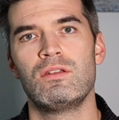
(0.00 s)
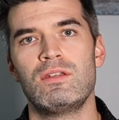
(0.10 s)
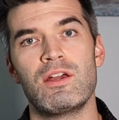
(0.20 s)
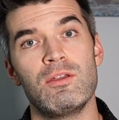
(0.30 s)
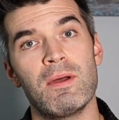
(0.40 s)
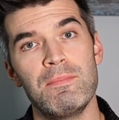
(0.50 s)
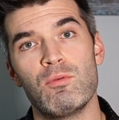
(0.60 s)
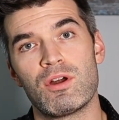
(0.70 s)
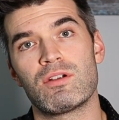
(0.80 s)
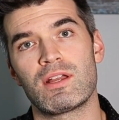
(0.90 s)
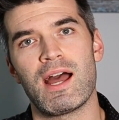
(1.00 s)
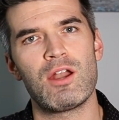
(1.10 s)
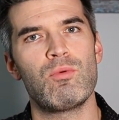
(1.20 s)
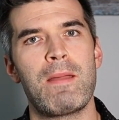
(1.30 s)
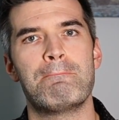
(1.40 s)
Now, you might be wondering, how
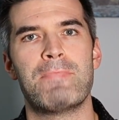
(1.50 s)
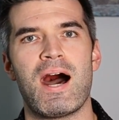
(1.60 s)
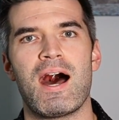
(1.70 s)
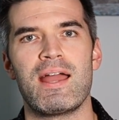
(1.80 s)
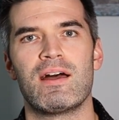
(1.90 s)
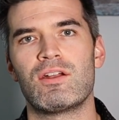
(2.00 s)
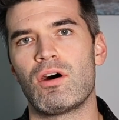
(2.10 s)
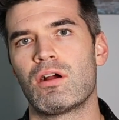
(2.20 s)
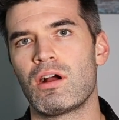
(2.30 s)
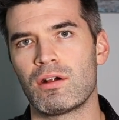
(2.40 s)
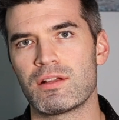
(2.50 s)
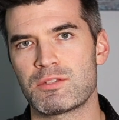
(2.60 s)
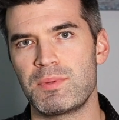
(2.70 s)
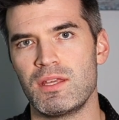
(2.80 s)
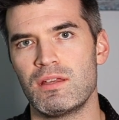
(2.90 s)
do I buy an
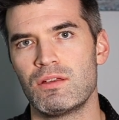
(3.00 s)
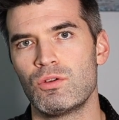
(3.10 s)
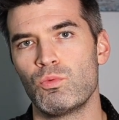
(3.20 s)
RRSP?